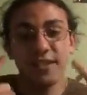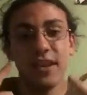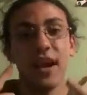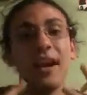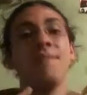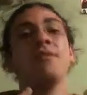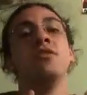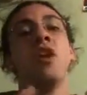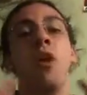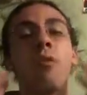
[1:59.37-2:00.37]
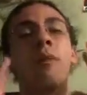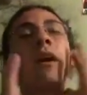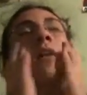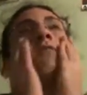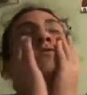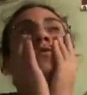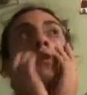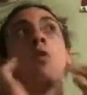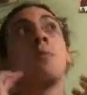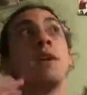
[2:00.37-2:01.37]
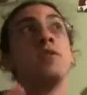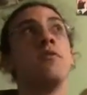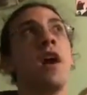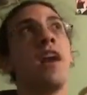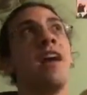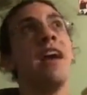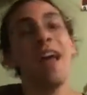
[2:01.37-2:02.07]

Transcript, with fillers: times. Oh my god, it was so much fun.